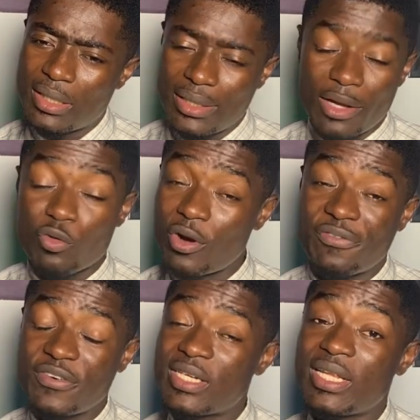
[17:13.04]
young
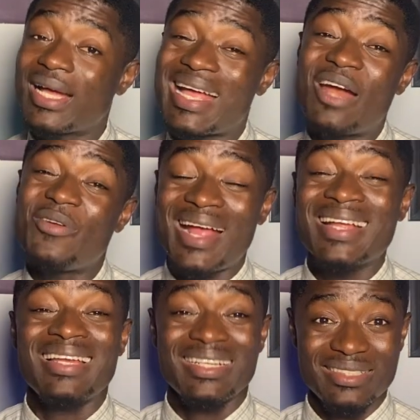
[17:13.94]
referees near career
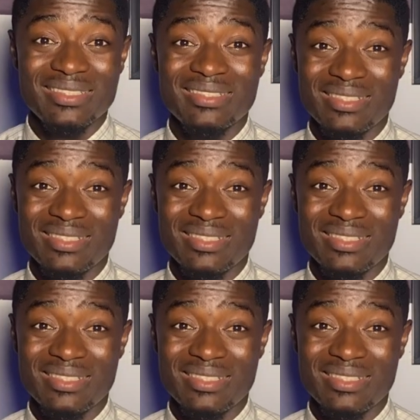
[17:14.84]
killers.